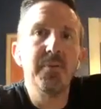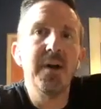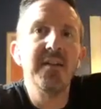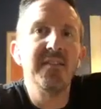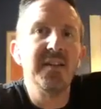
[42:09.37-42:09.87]

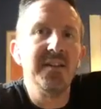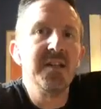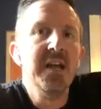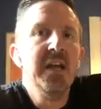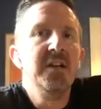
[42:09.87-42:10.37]

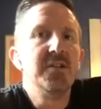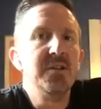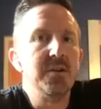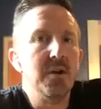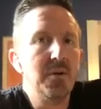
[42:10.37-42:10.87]
Present
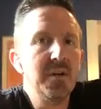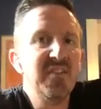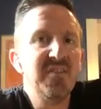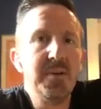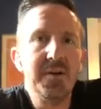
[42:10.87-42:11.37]
to your
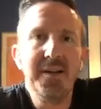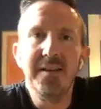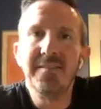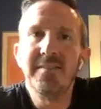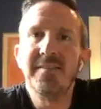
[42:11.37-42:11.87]
own
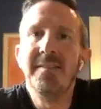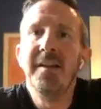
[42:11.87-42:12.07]
experience,